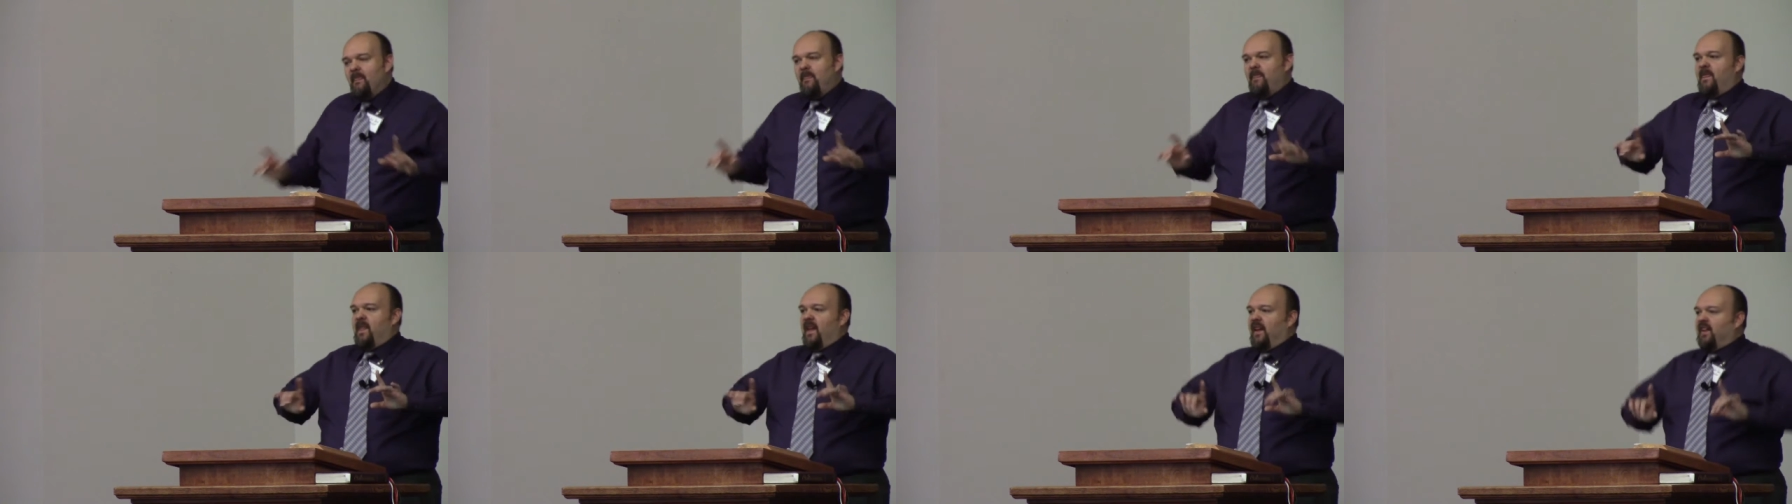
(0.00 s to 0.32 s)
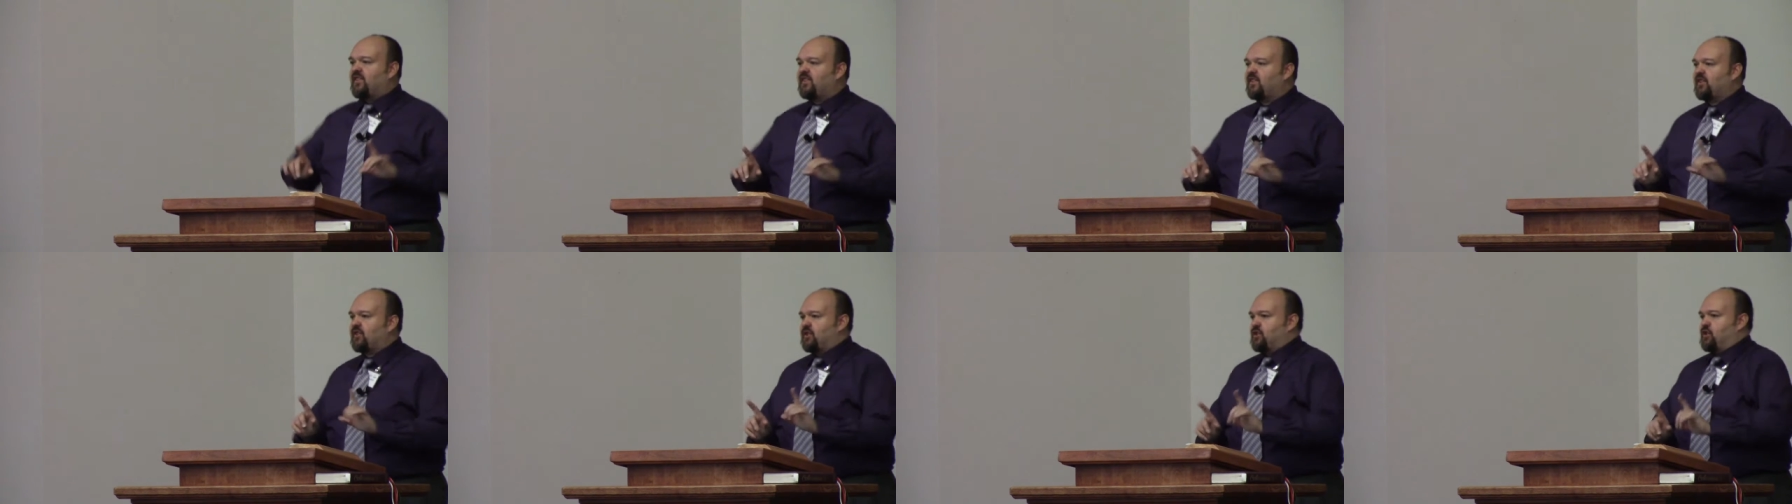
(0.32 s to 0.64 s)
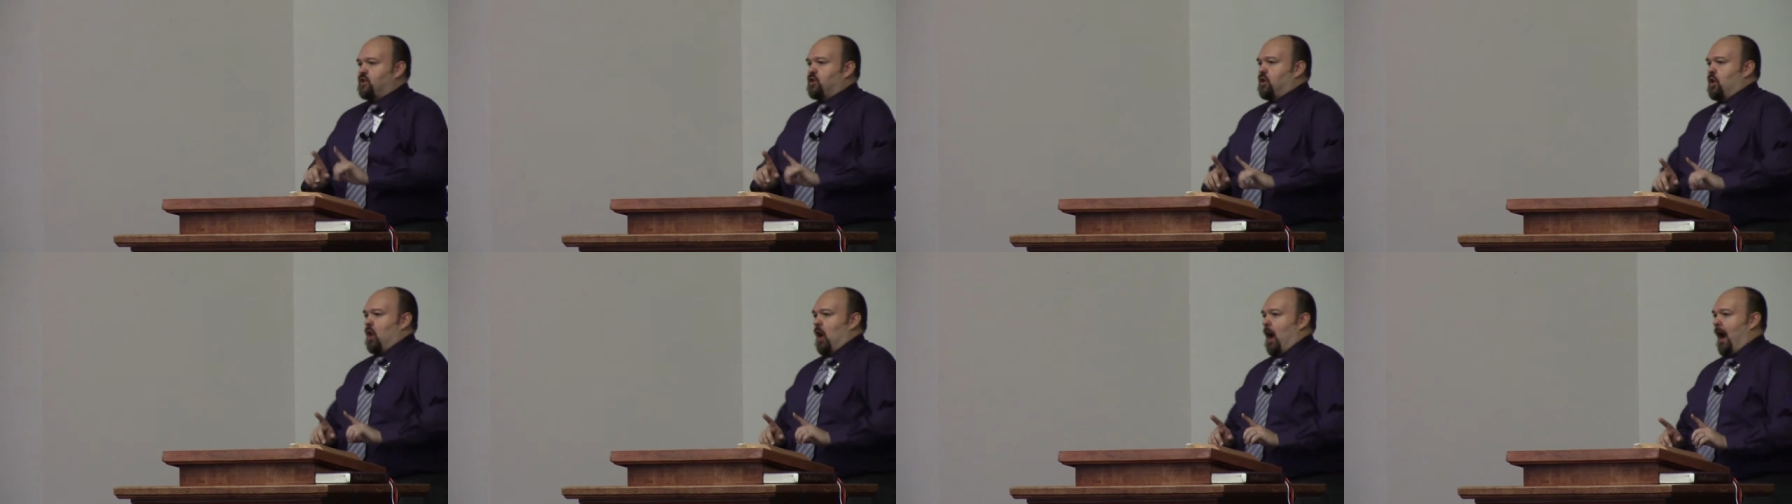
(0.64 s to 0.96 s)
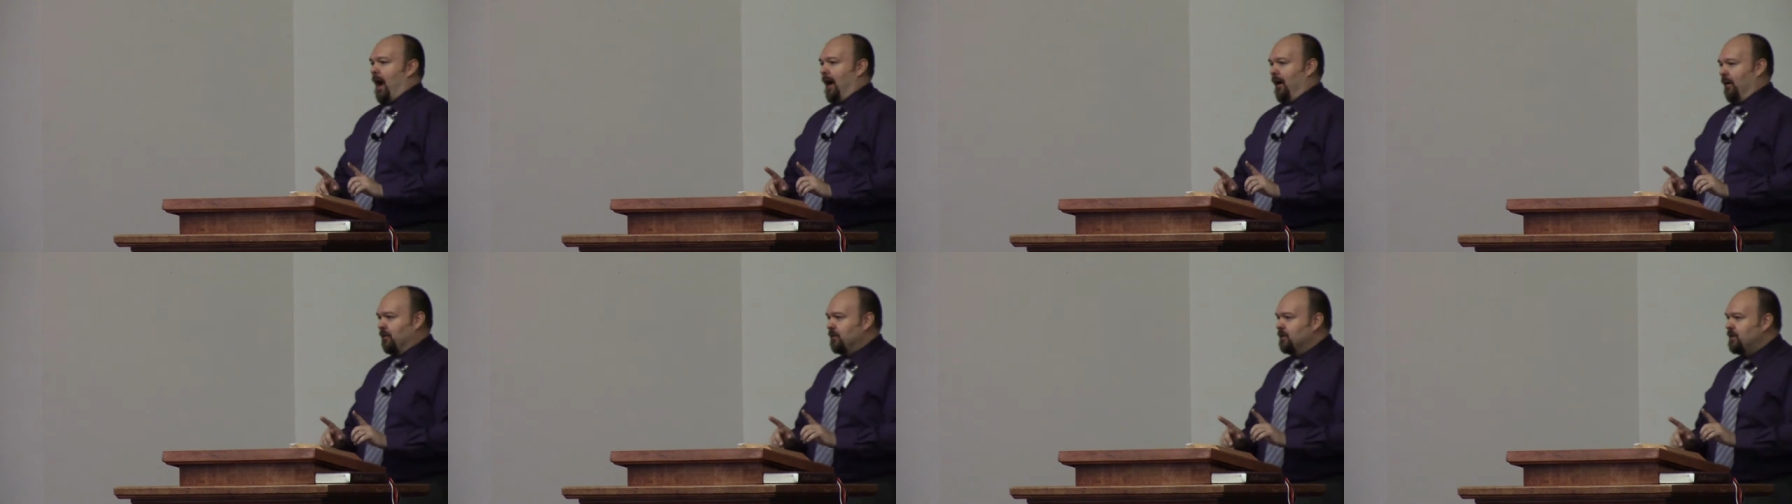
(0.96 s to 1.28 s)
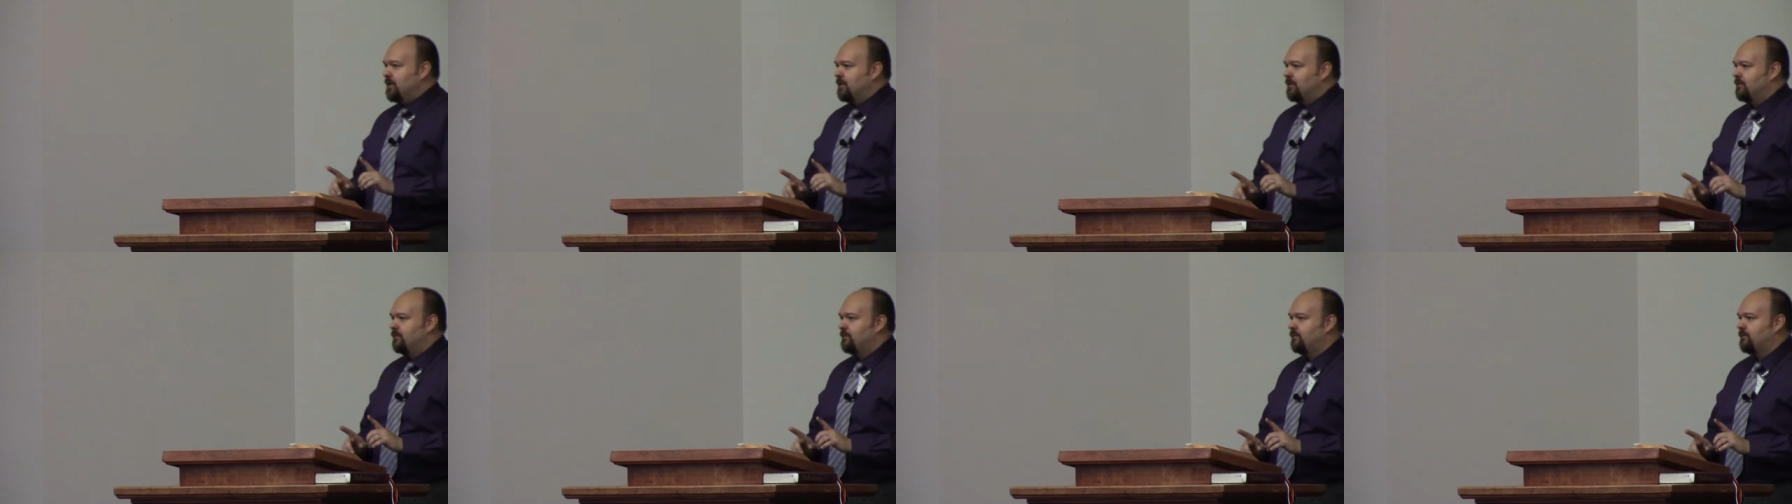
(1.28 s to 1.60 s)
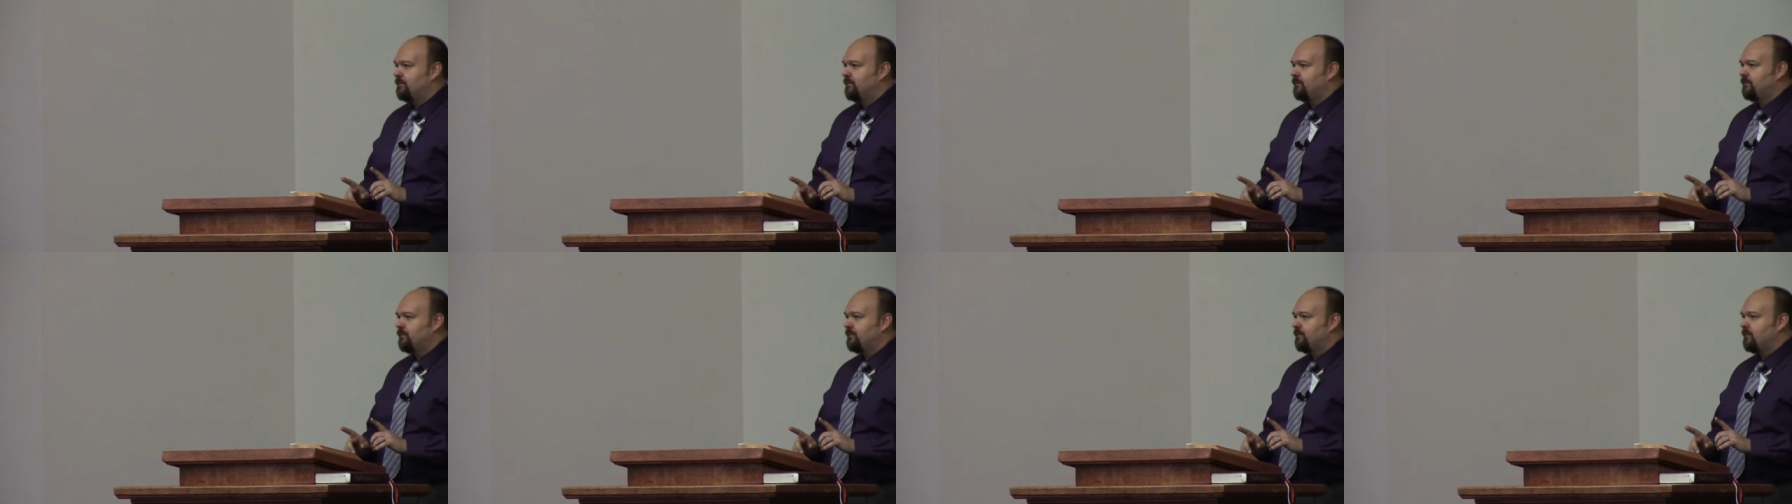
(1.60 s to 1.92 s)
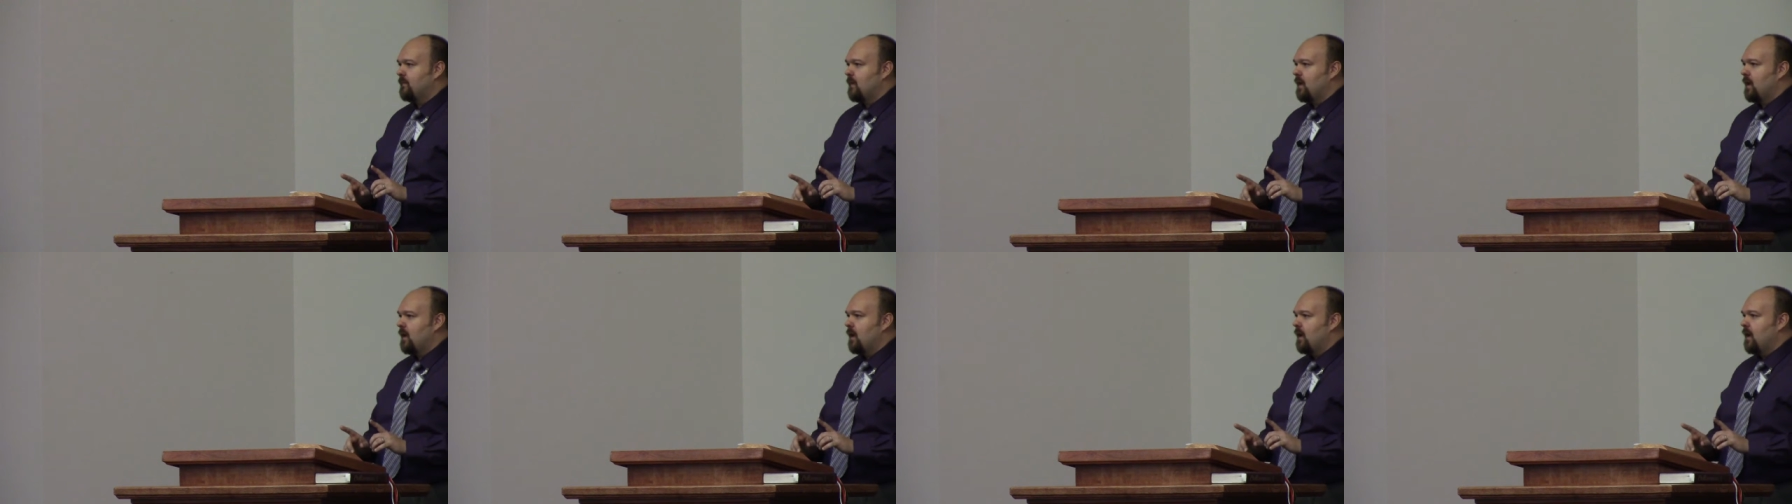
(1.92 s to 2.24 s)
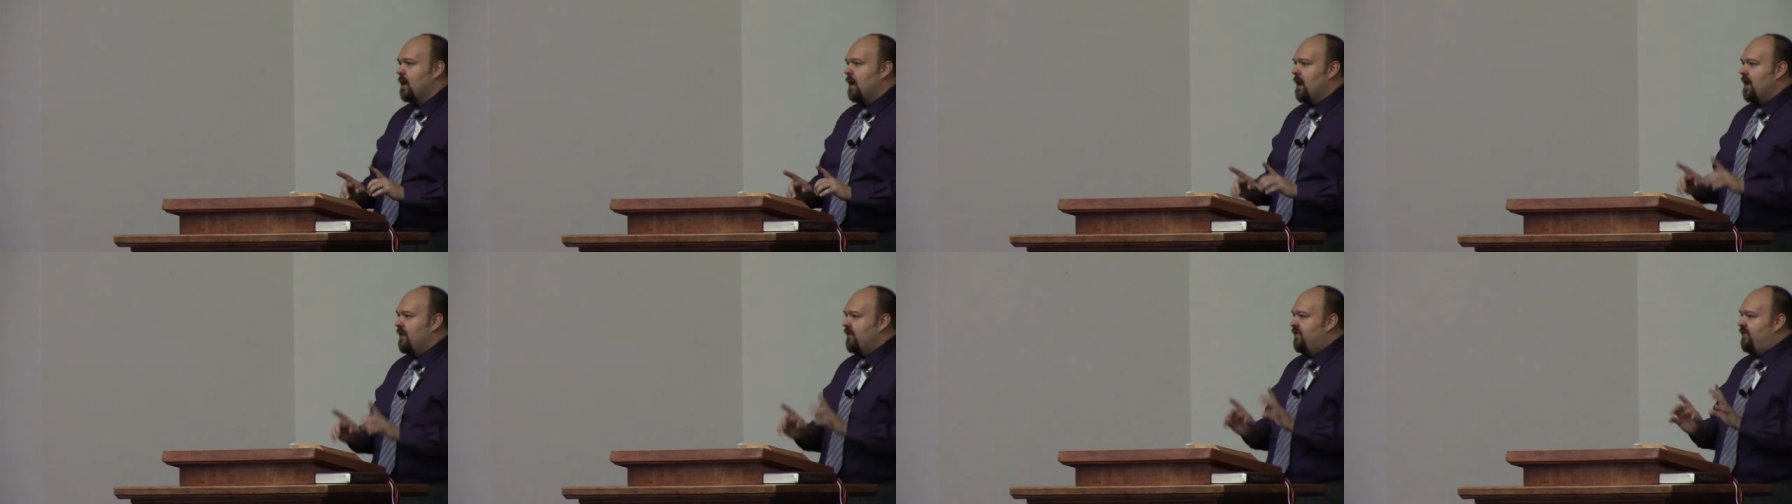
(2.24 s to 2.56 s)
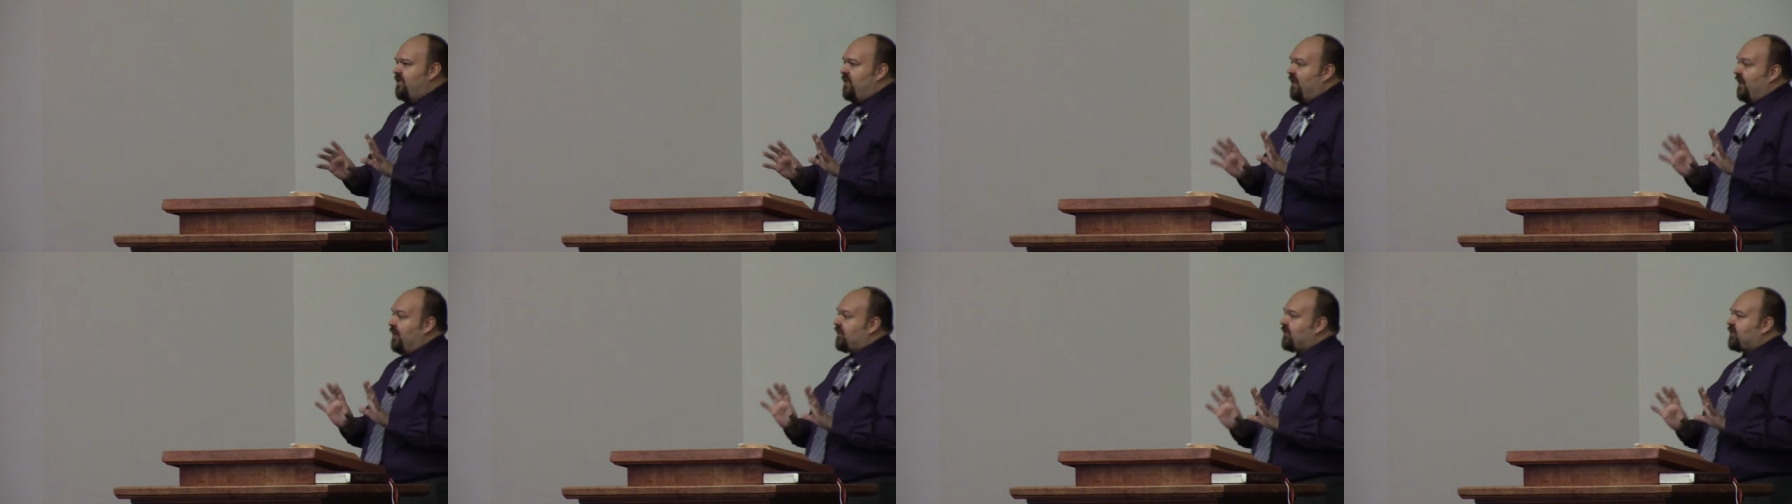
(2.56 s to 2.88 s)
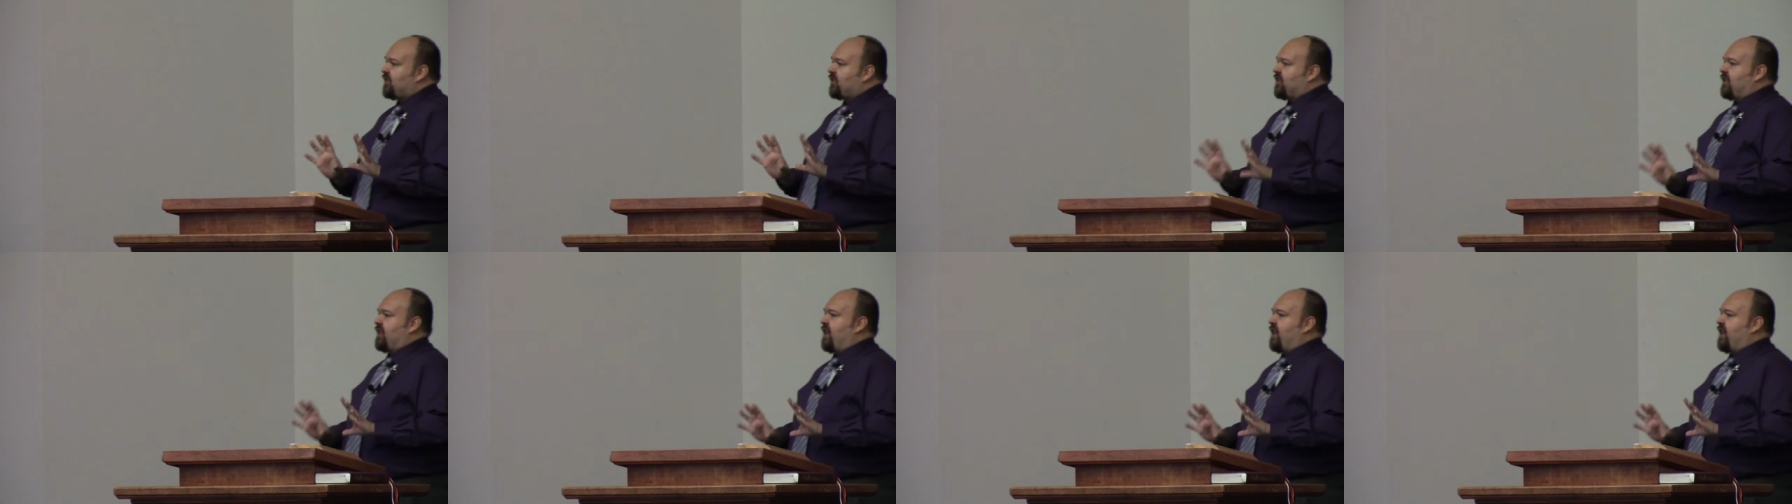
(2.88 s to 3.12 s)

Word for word: This child, this